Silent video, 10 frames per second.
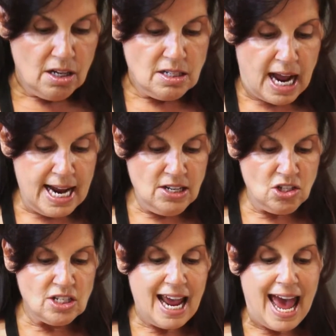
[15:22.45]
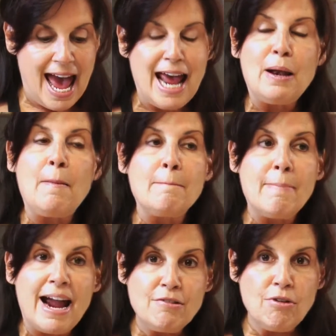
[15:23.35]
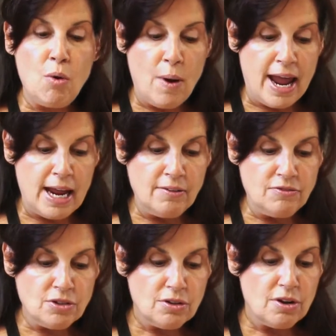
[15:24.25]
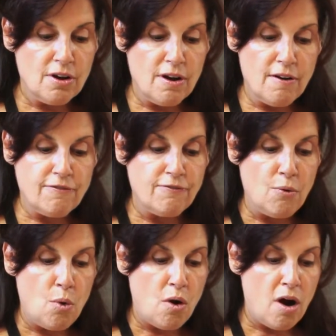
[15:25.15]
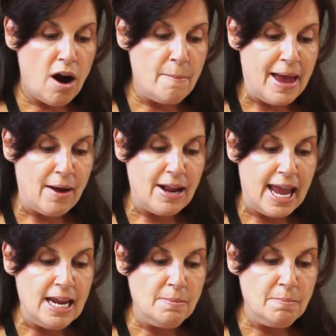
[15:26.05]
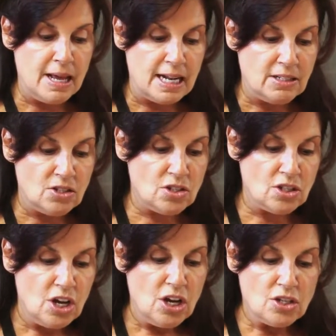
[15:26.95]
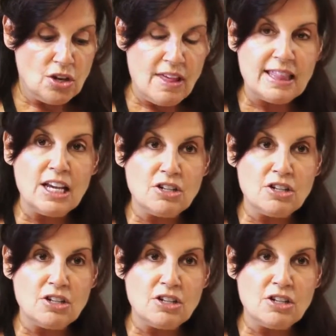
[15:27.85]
diced and microwaved for about 8 minutes so that they're